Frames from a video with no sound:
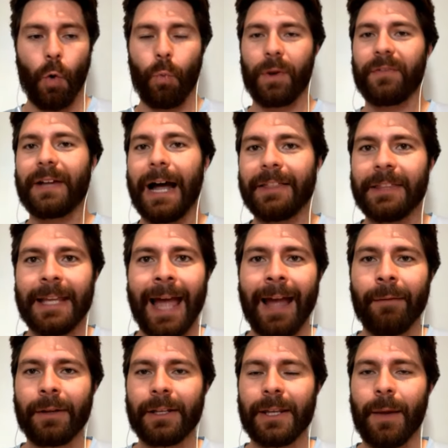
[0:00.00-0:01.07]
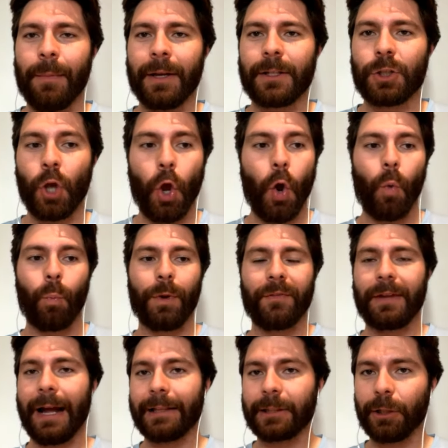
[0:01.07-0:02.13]
We've got the academics. We've
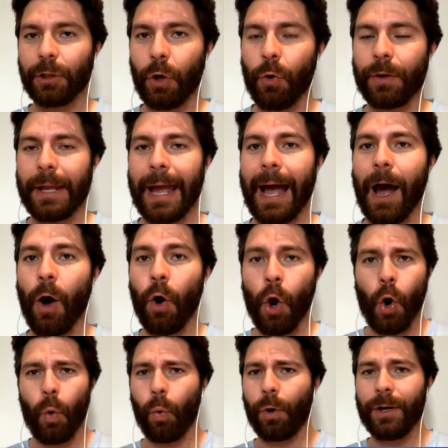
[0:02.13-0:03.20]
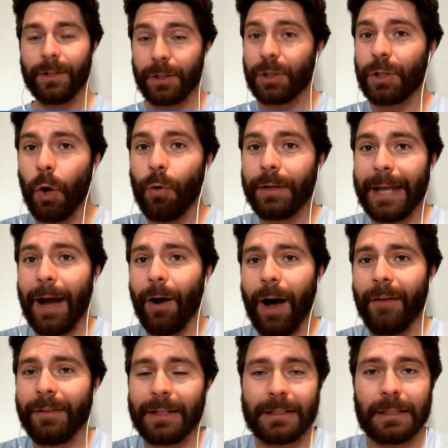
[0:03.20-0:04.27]
got the locale. We're in SoCal,
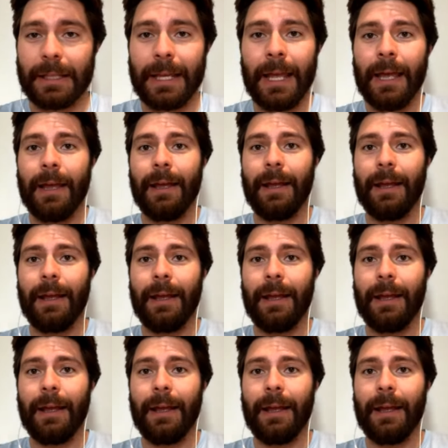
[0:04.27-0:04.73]
obviously.